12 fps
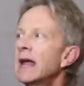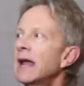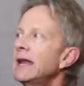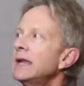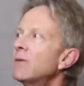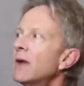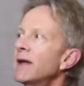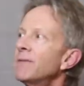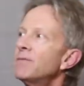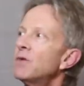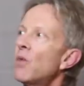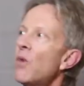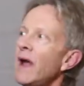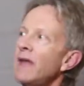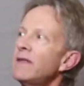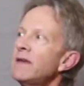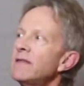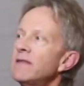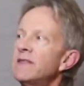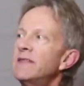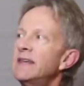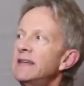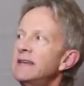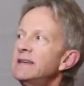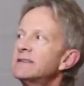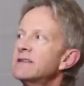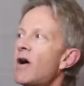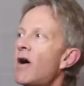Anyway, the way that these